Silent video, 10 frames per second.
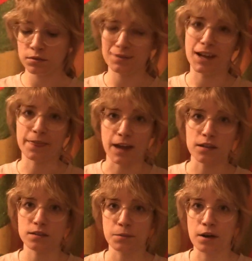not
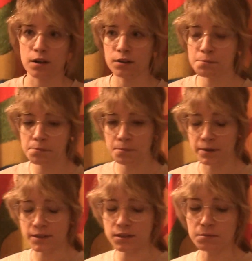that small,
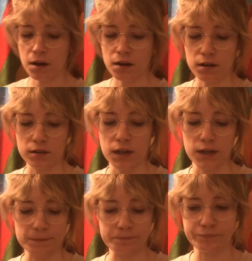but small
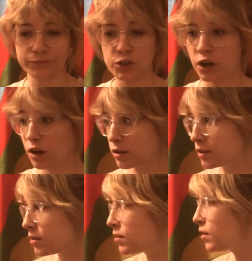
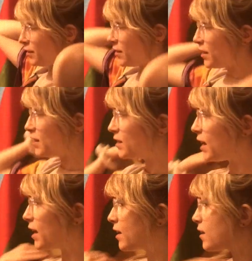chunks. I'm literally gonna
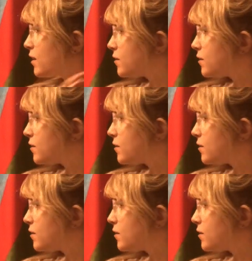take